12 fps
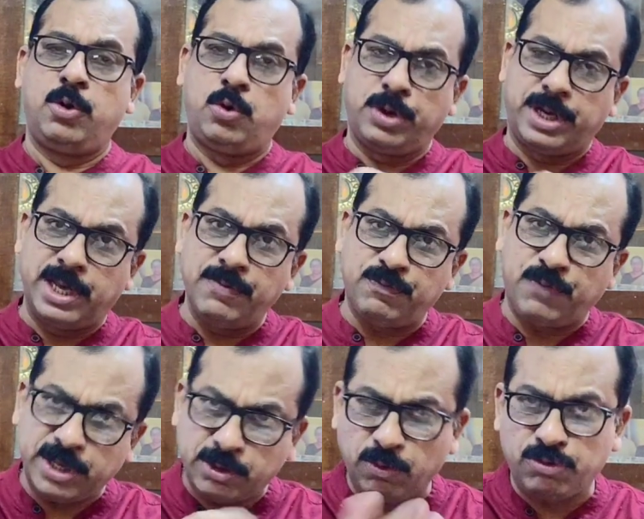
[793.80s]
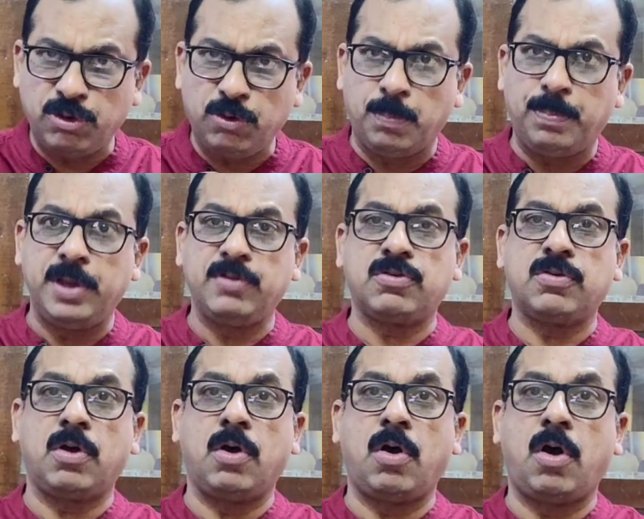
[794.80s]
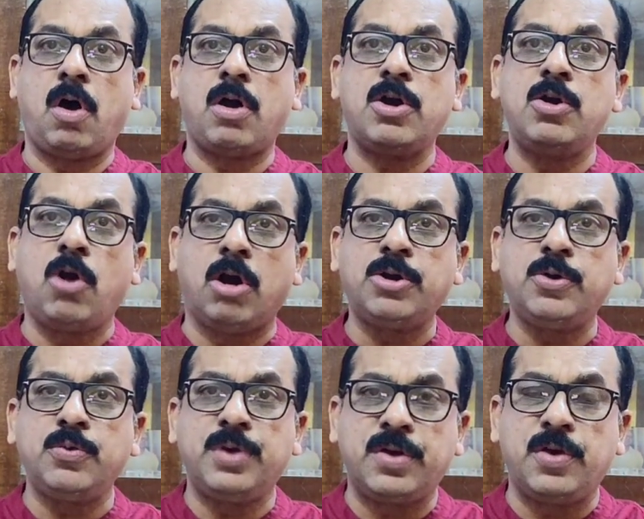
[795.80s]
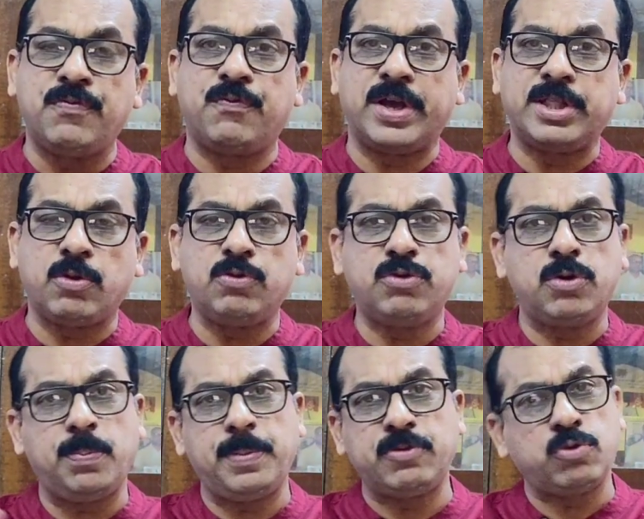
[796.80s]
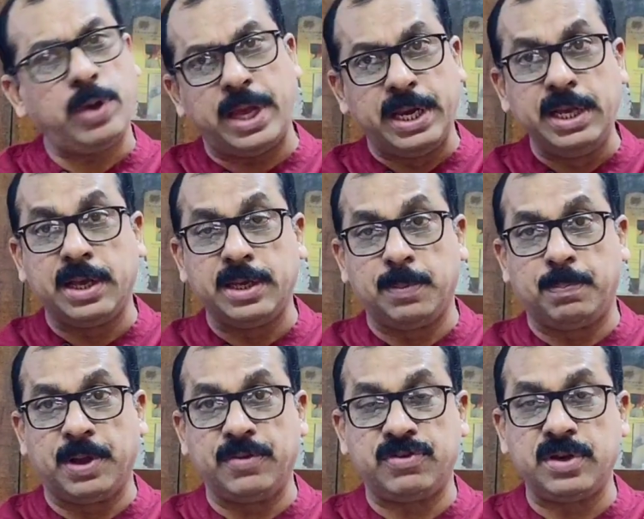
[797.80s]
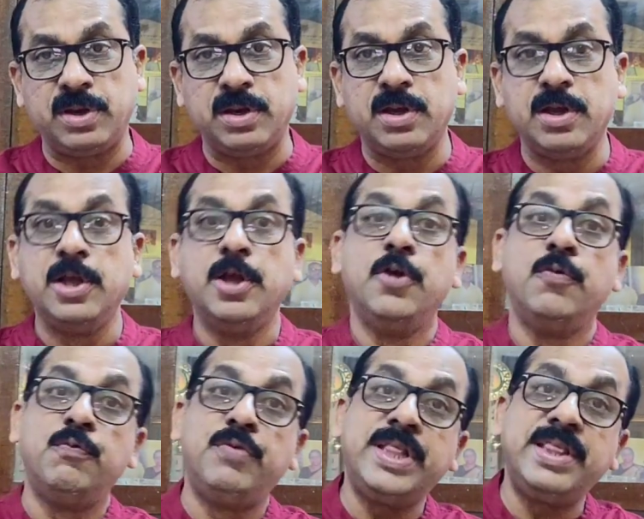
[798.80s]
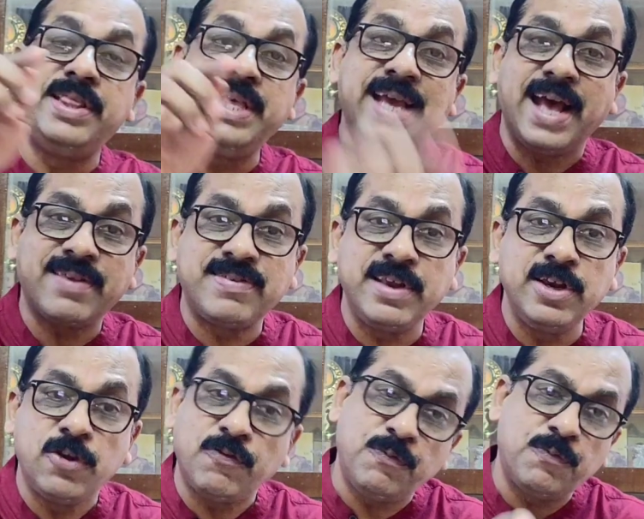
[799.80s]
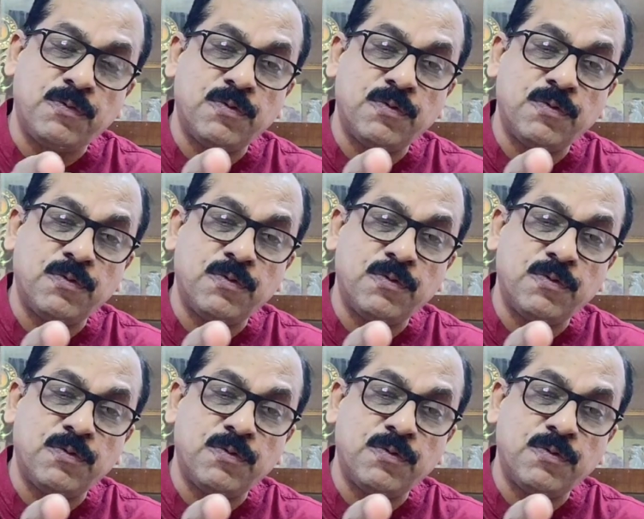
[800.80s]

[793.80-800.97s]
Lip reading: to give 5,000 rupees or not to give 5,000 rupees to any other person with the assent of